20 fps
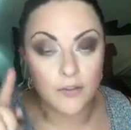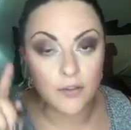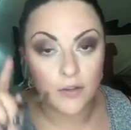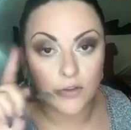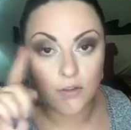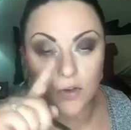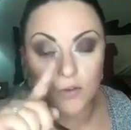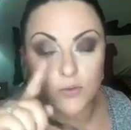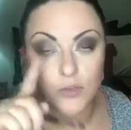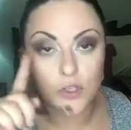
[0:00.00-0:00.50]

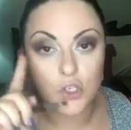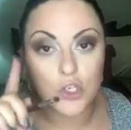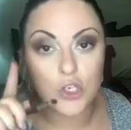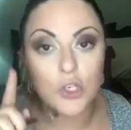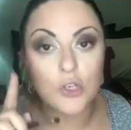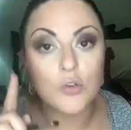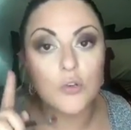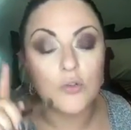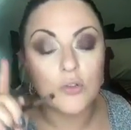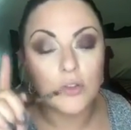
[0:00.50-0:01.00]
those
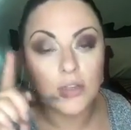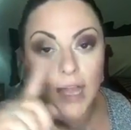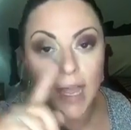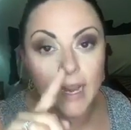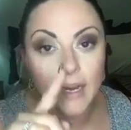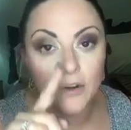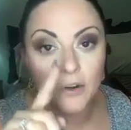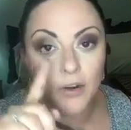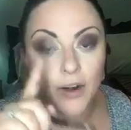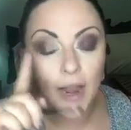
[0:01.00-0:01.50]
two
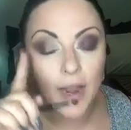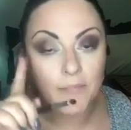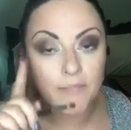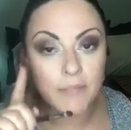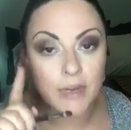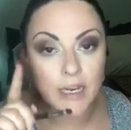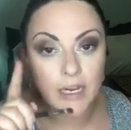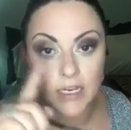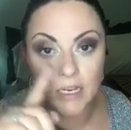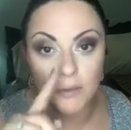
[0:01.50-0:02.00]
lighter and
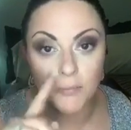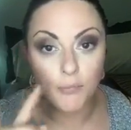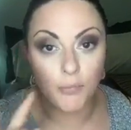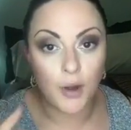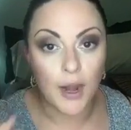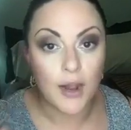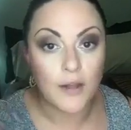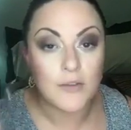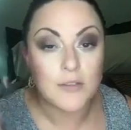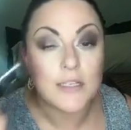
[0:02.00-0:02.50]
medium
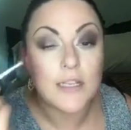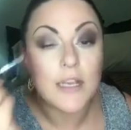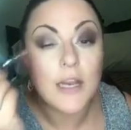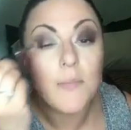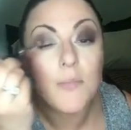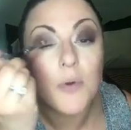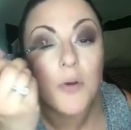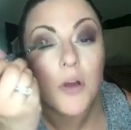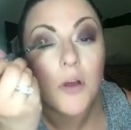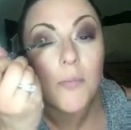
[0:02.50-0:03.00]
browns that I
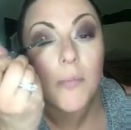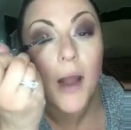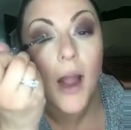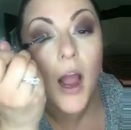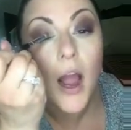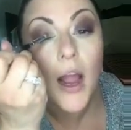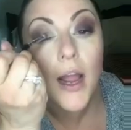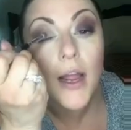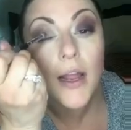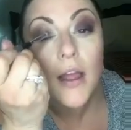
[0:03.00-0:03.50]
put on my
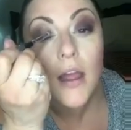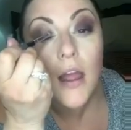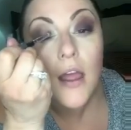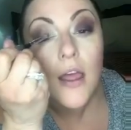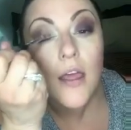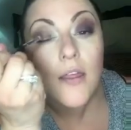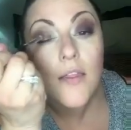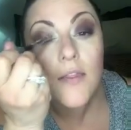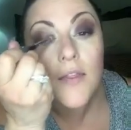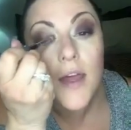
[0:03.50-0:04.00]
eye.
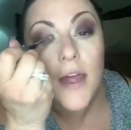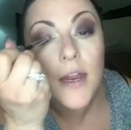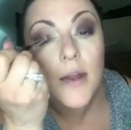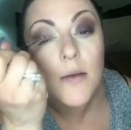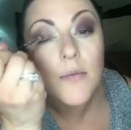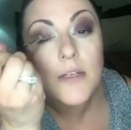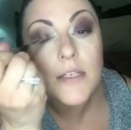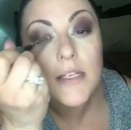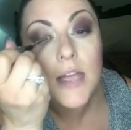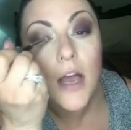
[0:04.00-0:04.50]
Then I
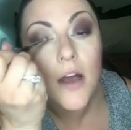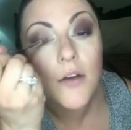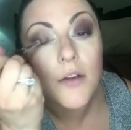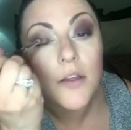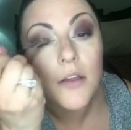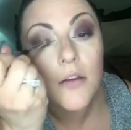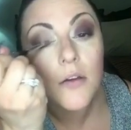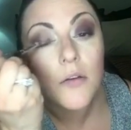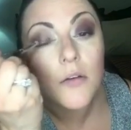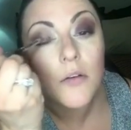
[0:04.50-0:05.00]
would tell
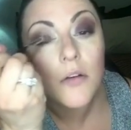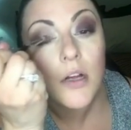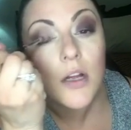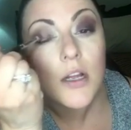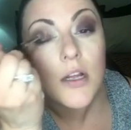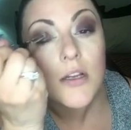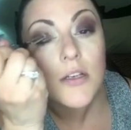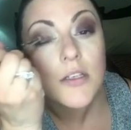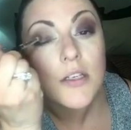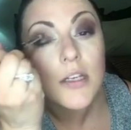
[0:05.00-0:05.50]
you
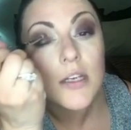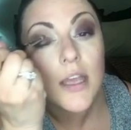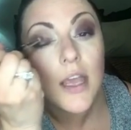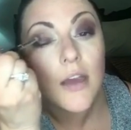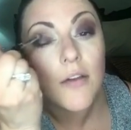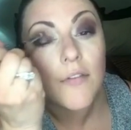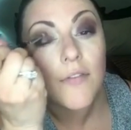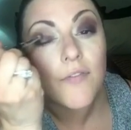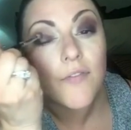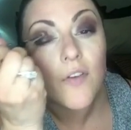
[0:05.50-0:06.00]
to
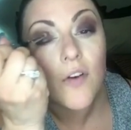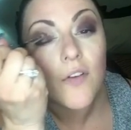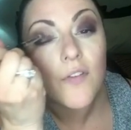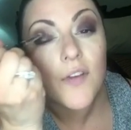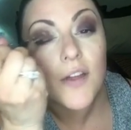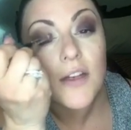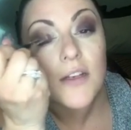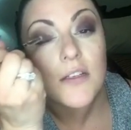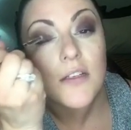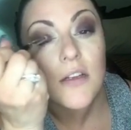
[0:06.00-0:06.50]
get
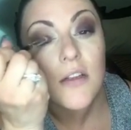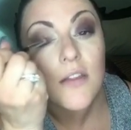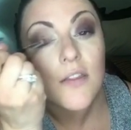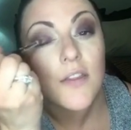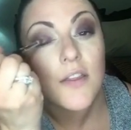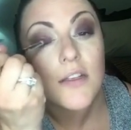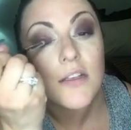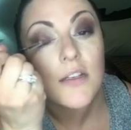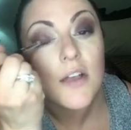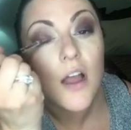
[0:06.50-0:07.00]
Fervent,
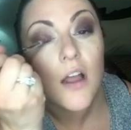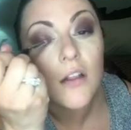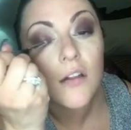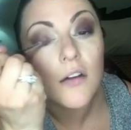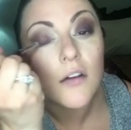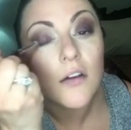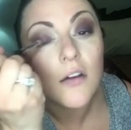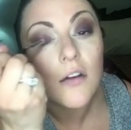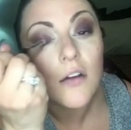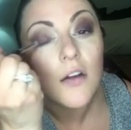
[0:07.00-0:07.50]
this
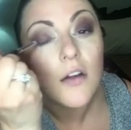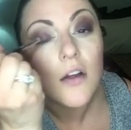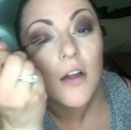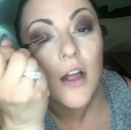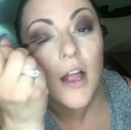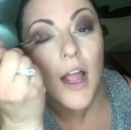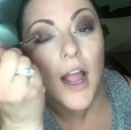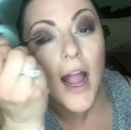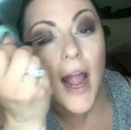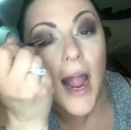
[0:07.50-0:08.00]
color.
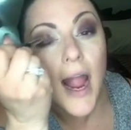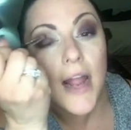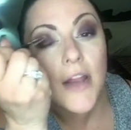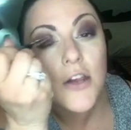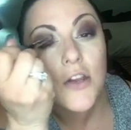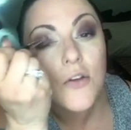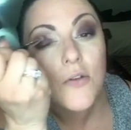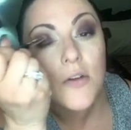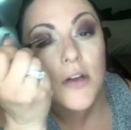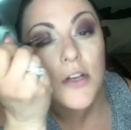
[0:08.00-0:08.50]
And
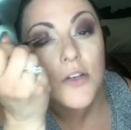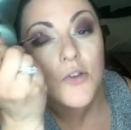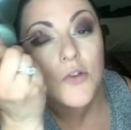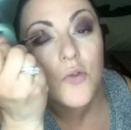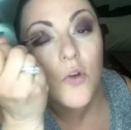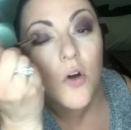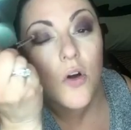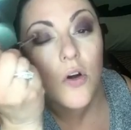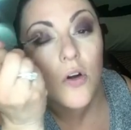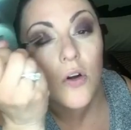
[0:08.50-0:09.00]
you
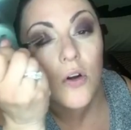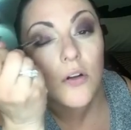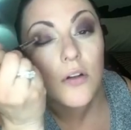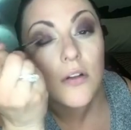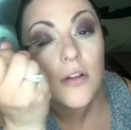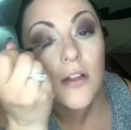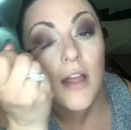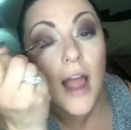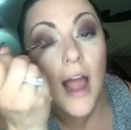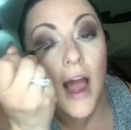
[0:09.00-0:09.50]
control
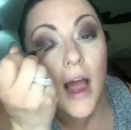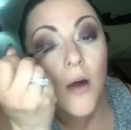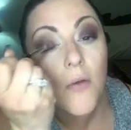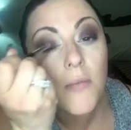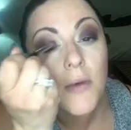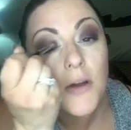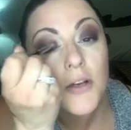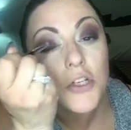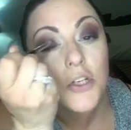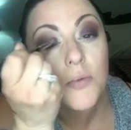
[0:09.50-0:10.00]
how
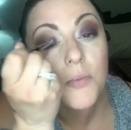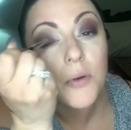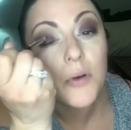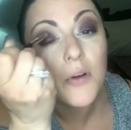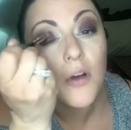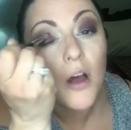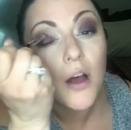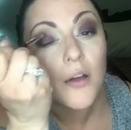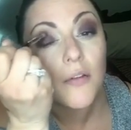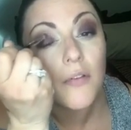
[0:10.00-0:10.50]
much you put
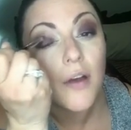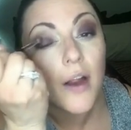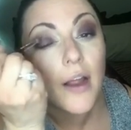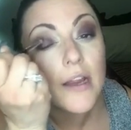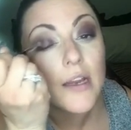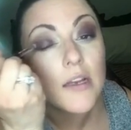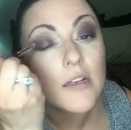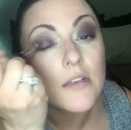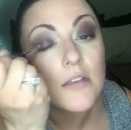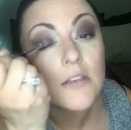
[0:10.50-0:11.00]
on,
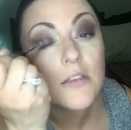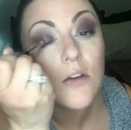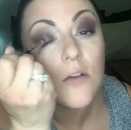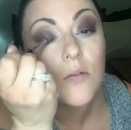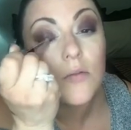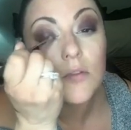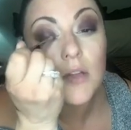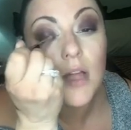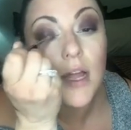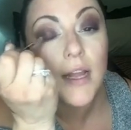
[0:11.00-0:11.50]
right? So,
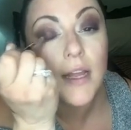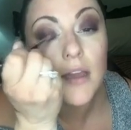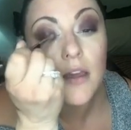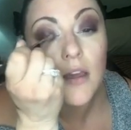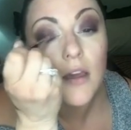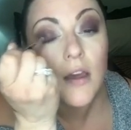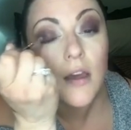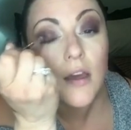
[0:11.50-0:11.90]
like,